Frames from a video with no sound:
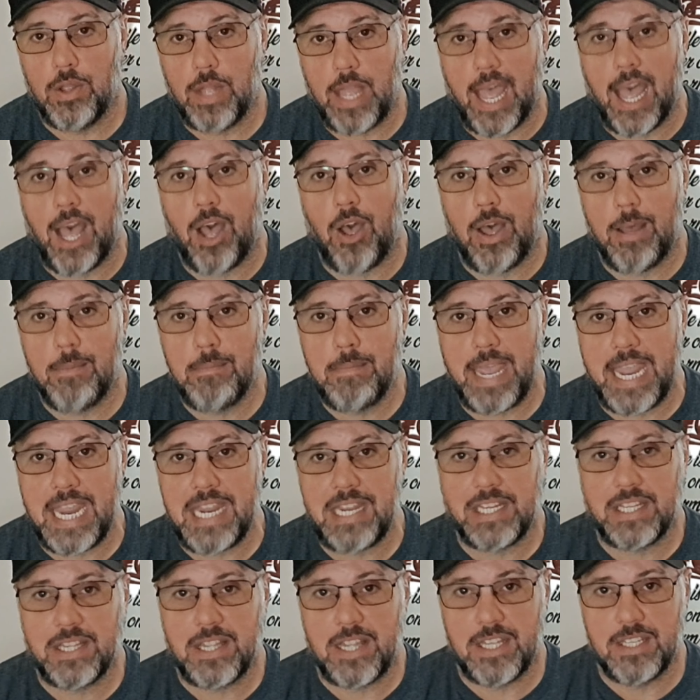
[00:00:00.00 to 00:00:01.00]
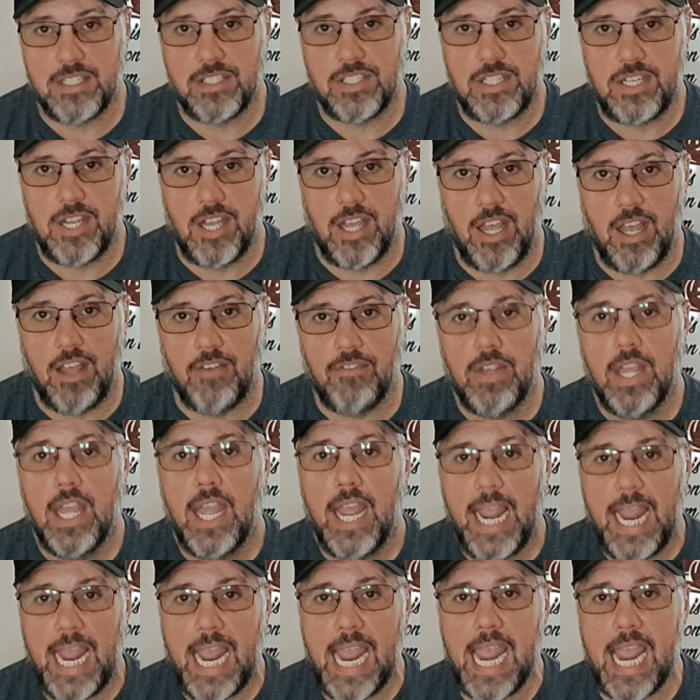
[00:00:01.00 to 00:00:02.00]
how I make this stuff,
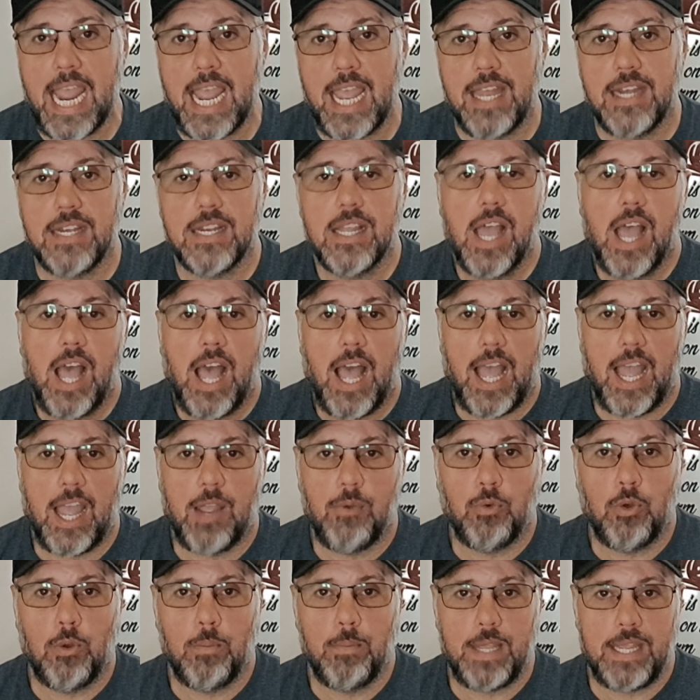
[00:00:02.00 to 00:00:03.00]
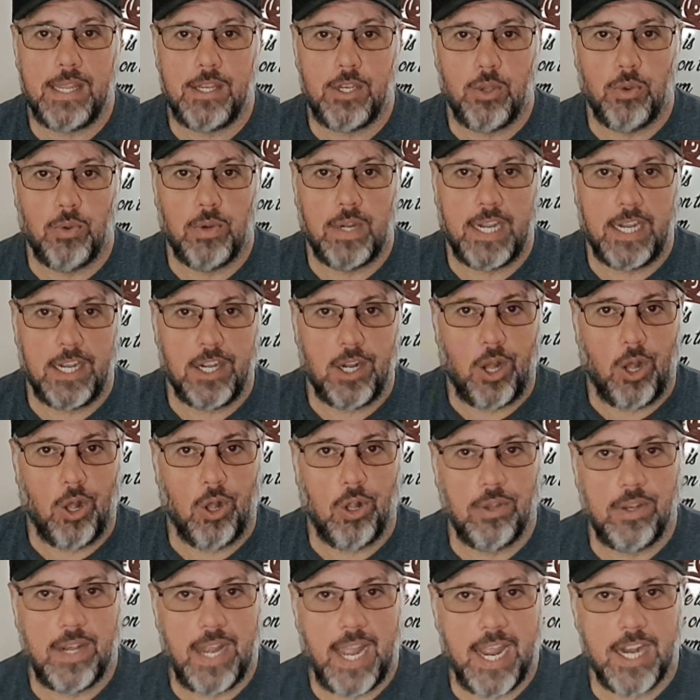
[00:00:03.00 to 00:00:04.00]
and I will be doing an
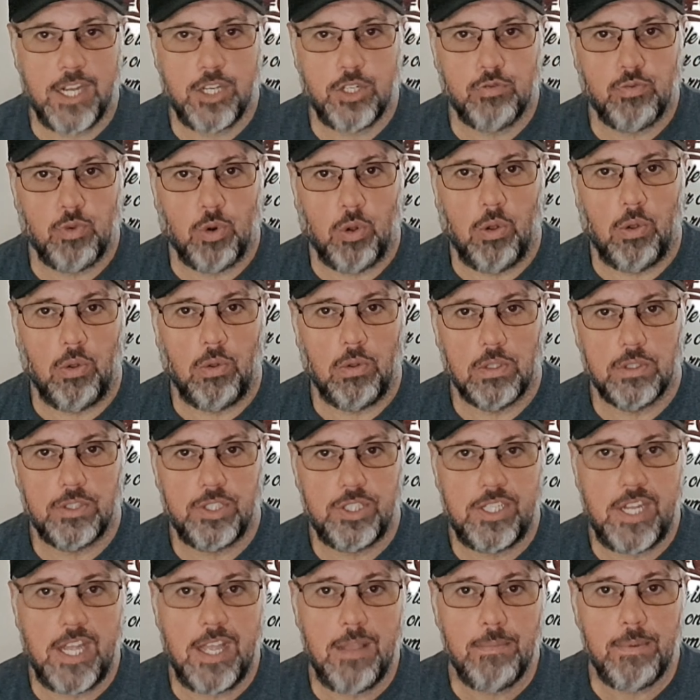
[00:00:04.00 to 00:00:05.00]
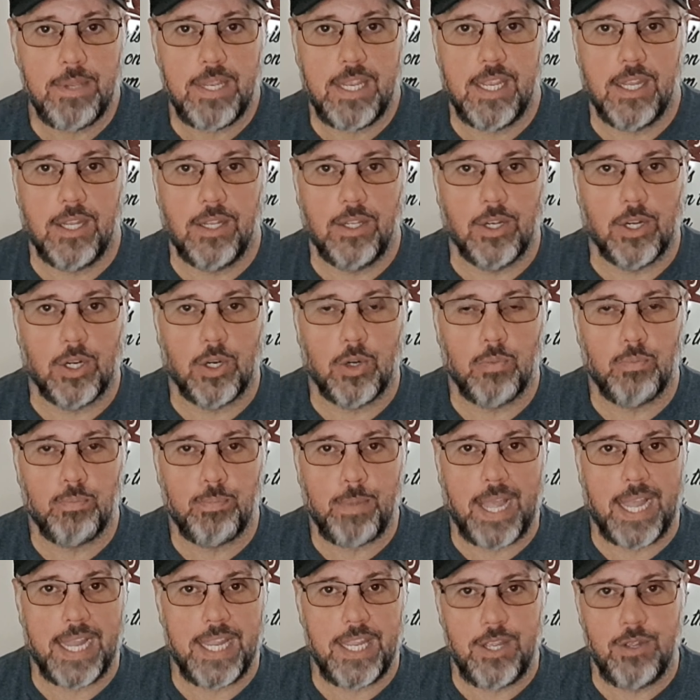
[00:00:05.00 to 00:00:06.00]
all natural stump killer
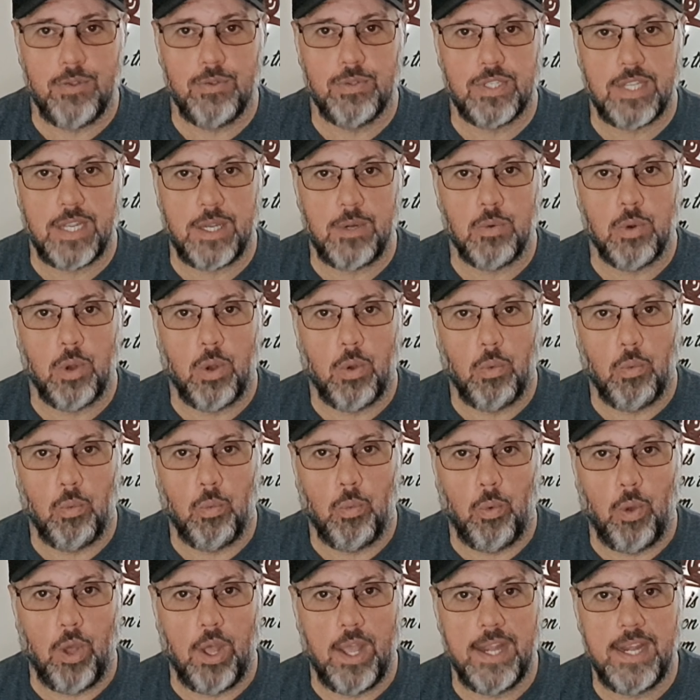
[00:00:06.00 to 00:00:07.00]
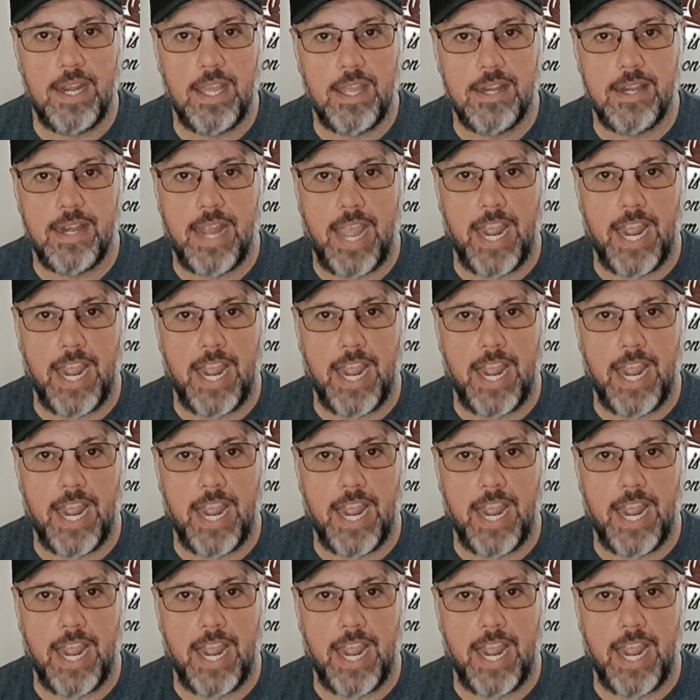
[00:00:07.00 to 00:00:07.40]
by using one